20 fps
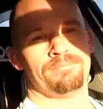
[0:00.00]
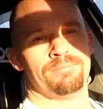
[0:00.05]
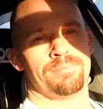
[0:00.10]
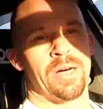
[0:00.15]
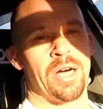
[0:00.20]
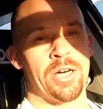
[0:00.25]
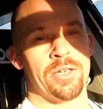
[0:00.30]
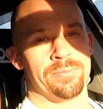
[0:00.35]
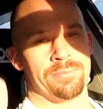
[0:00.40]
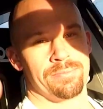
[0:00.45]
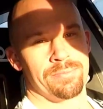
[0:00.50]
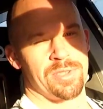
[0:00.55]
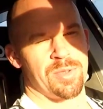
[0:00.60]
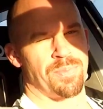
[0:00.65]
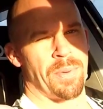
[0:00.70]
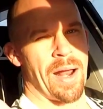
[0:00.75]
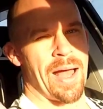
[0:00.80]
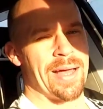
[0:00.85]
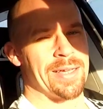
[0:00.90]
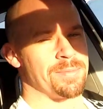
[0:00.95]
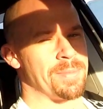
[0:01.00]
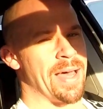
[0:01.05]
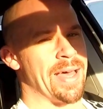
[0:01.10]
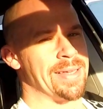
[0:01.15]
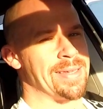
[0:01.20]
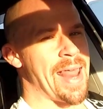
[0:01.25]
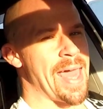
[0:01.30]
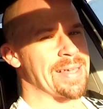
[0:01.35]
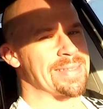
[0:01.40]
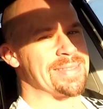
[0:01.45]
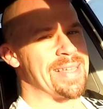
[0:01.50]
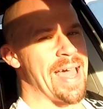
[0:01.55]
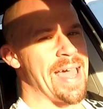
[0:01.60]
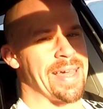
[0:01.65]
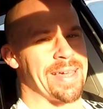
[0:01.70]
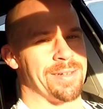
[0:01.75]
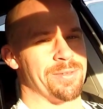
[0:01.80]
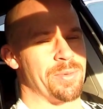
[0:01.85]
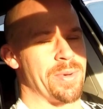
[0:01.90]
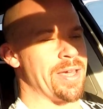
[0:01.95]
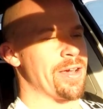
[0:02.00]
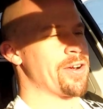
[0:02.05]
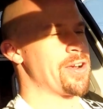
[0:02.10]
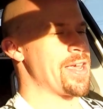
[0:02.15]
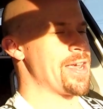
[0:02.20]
Boom. Surprise, man. Next day. We are